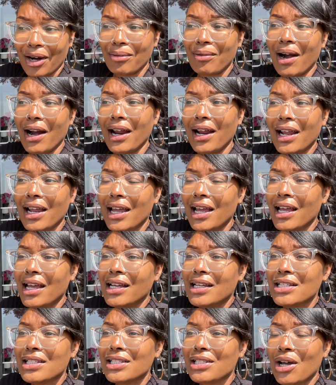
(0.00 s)
All right,
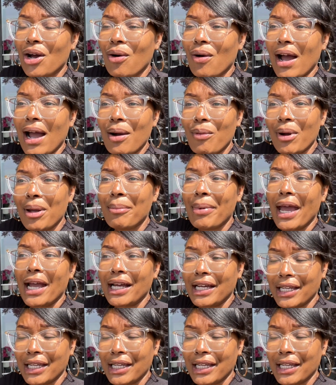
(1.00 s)
so I went back